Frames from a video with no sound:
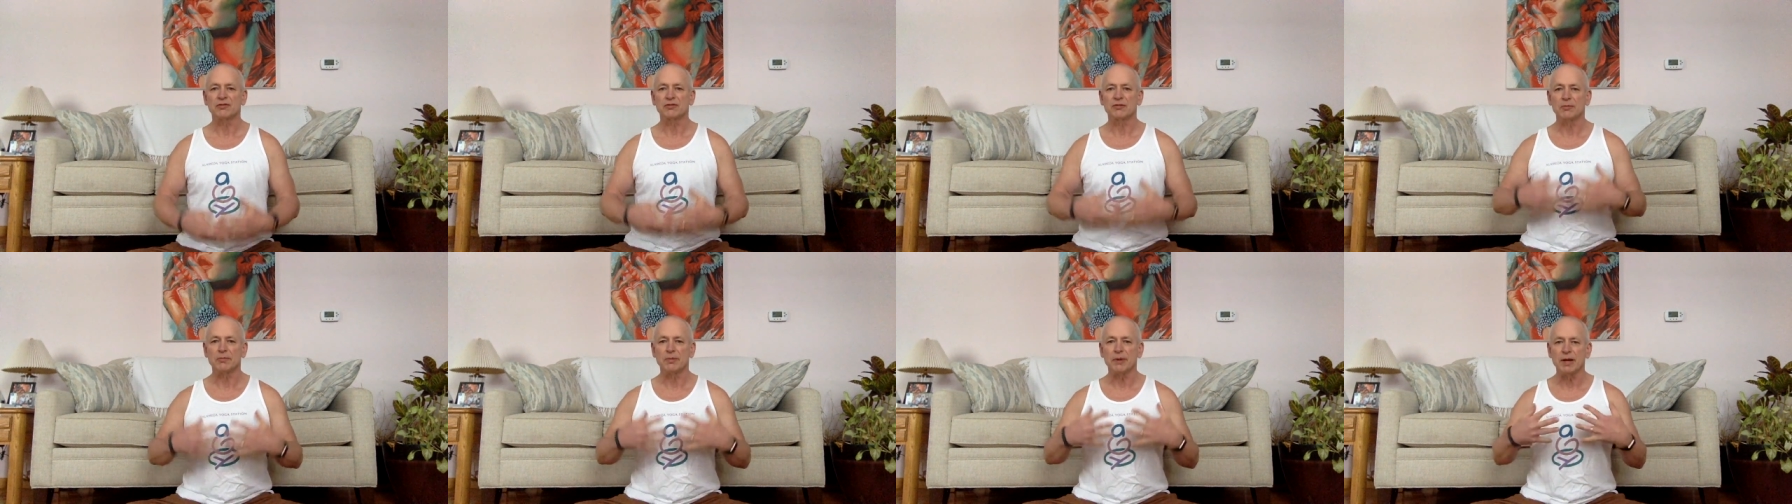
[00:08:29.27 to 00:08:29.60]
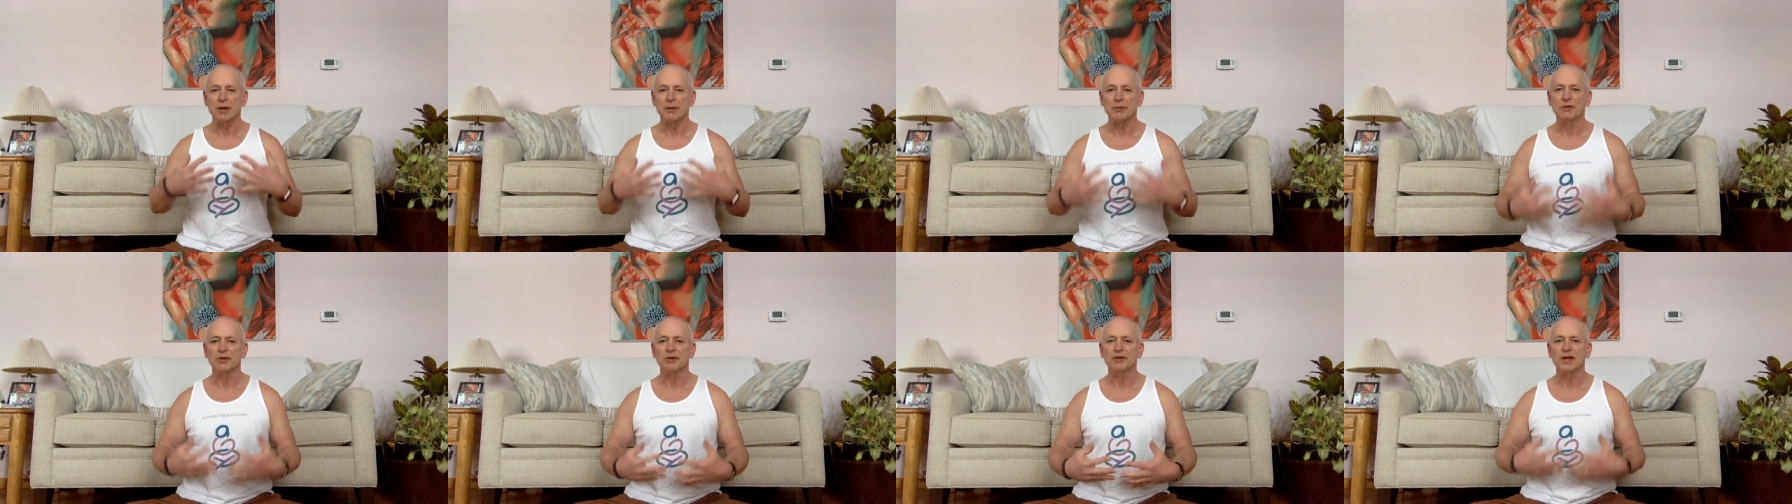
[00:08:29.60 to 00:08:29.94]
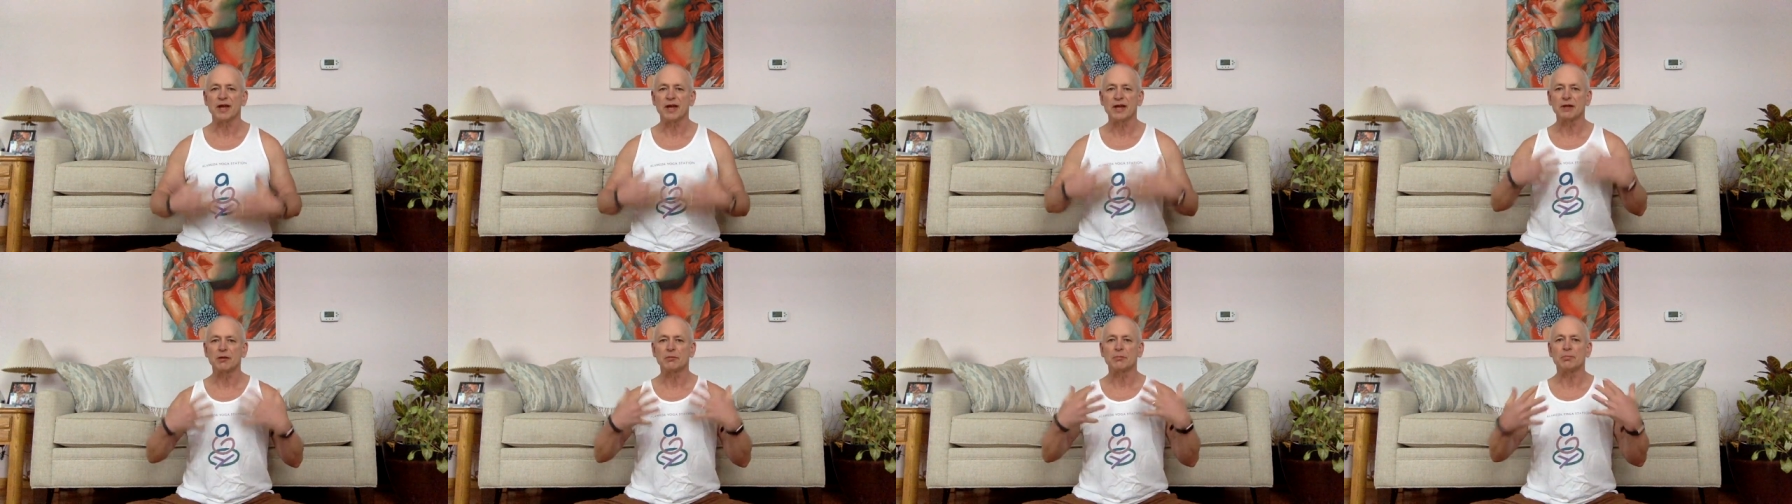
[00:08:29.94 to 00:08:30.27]
to be able to
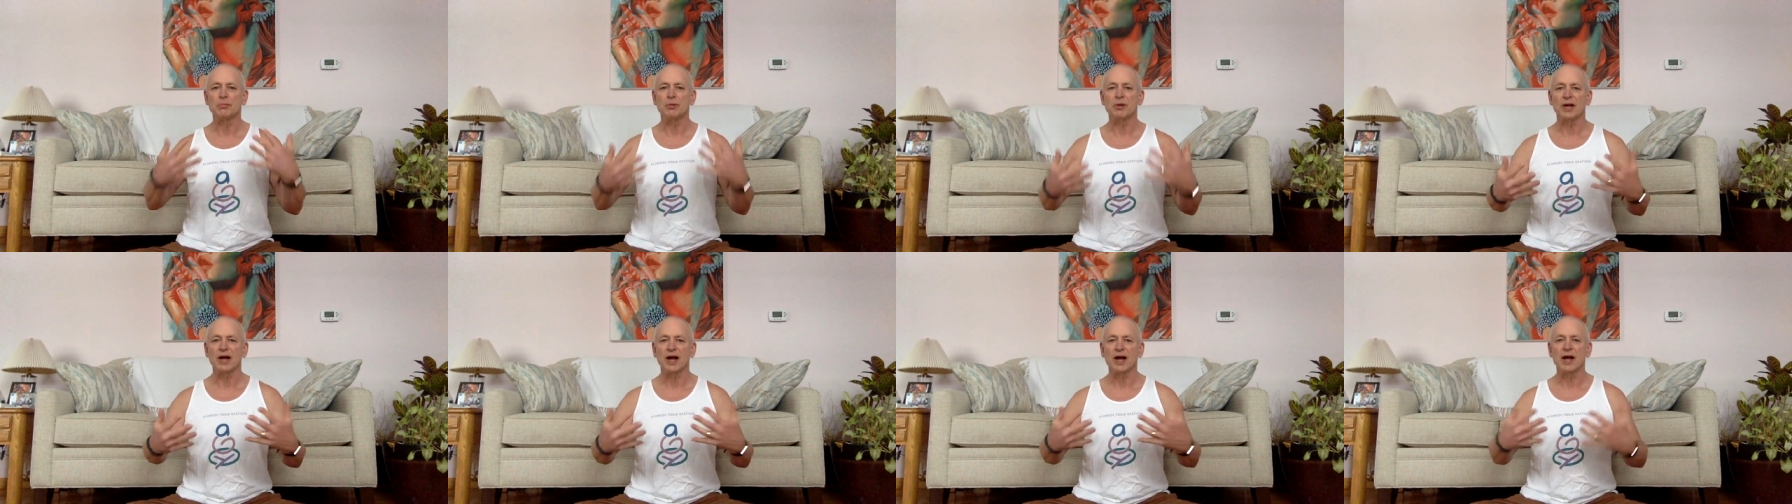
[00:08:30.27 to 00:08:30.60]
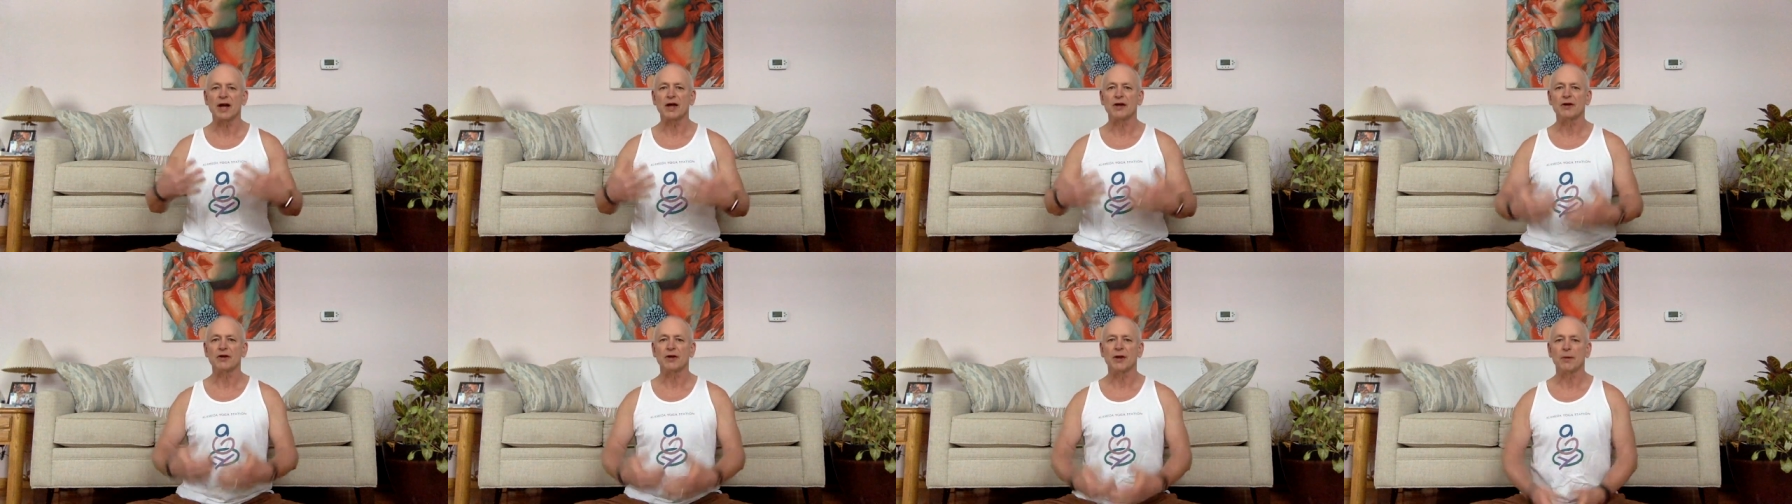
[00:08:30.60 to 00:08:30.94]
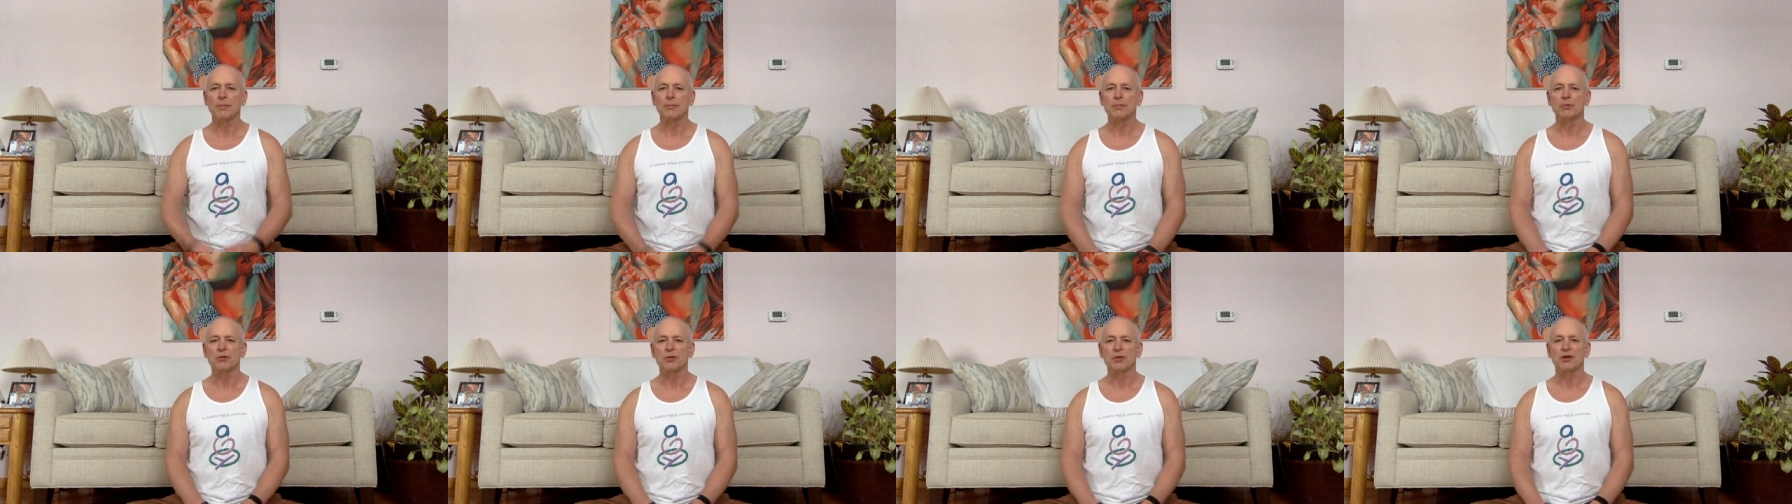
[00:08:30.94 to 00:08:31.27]
take it beyond
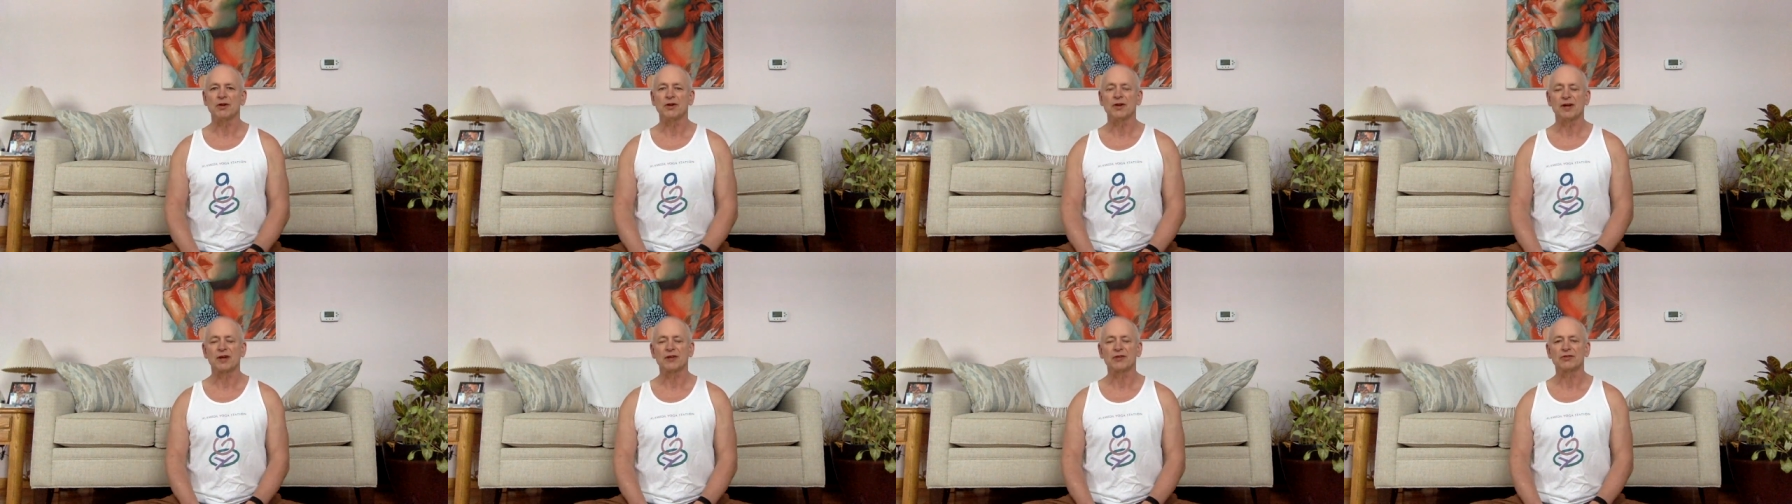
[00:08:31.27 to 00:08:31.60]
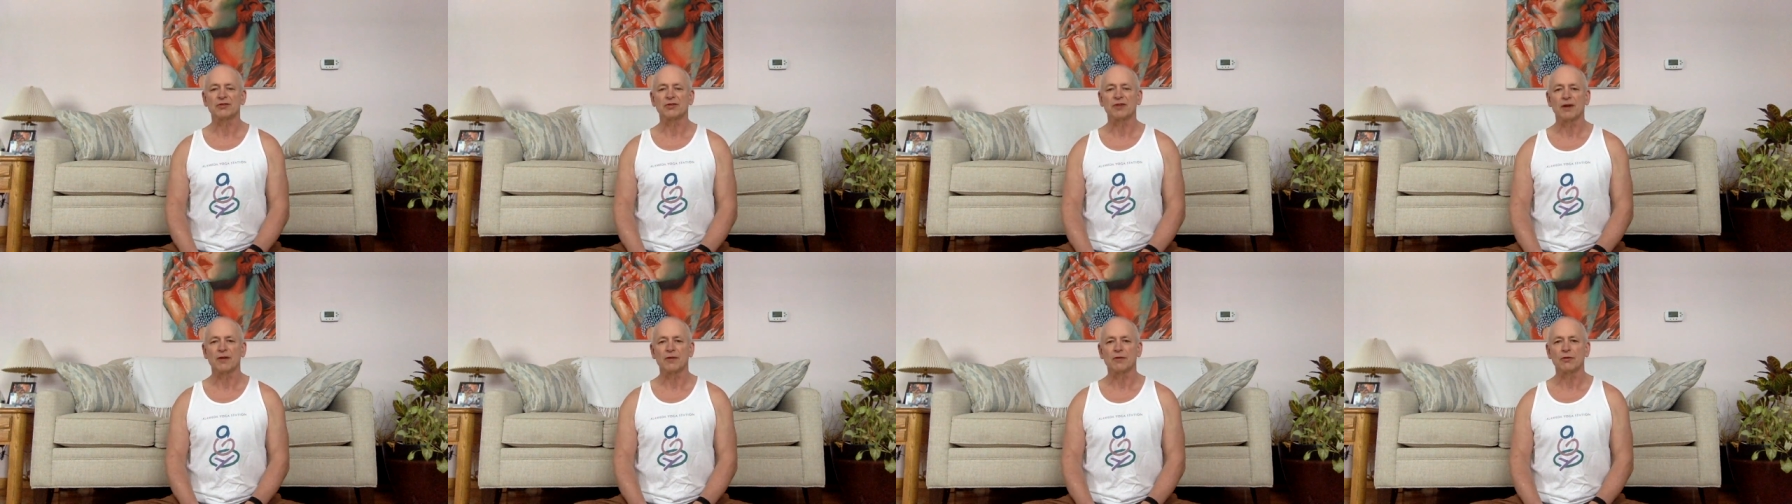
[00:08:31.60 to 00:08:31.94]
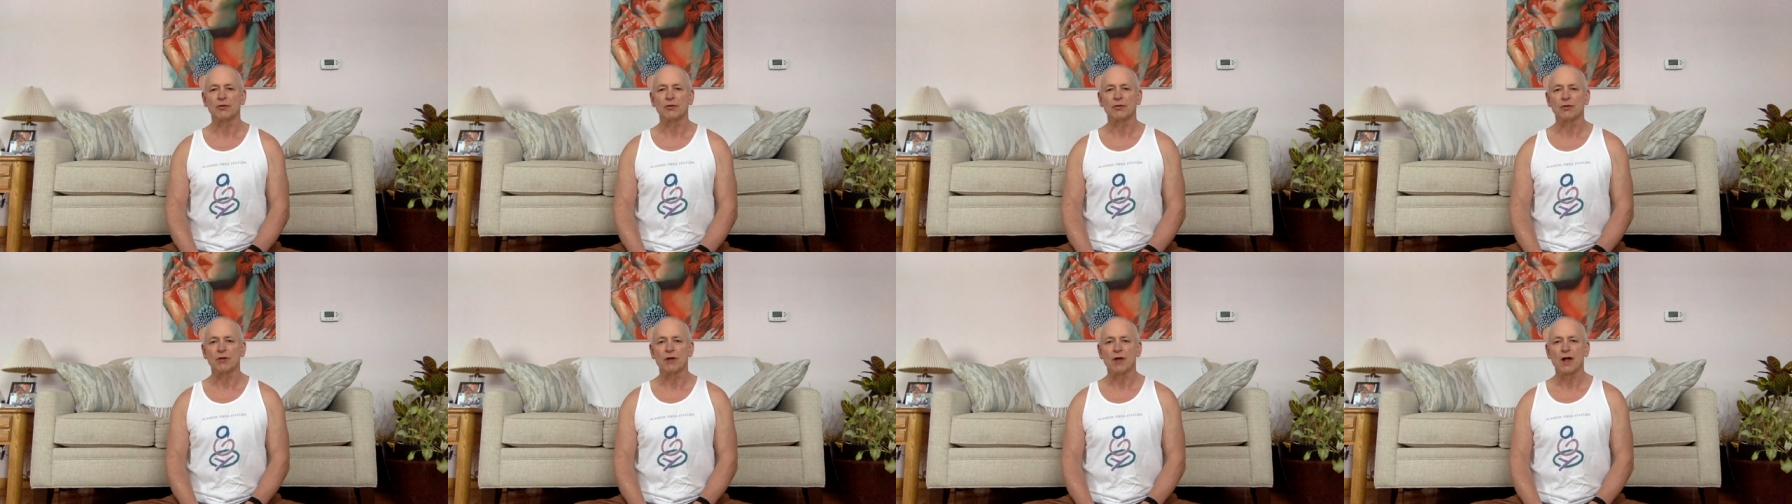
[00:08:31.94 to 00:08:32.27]
up to the next
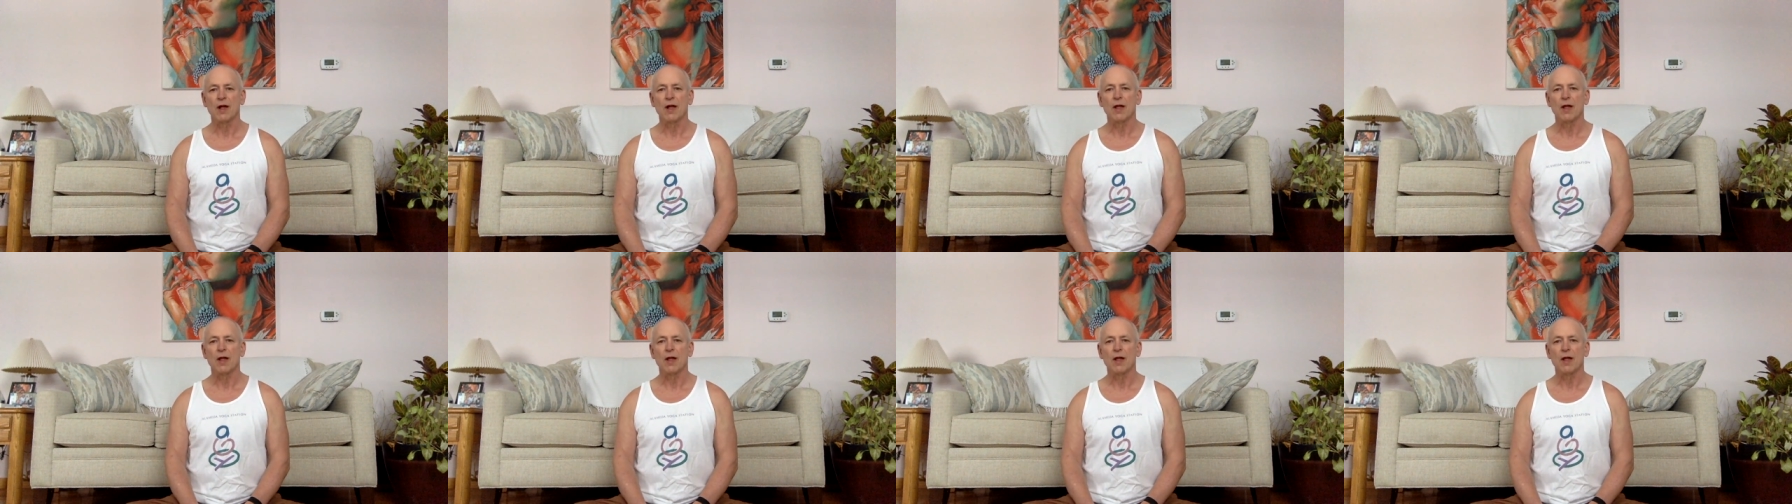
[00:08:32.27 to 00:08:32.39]
level,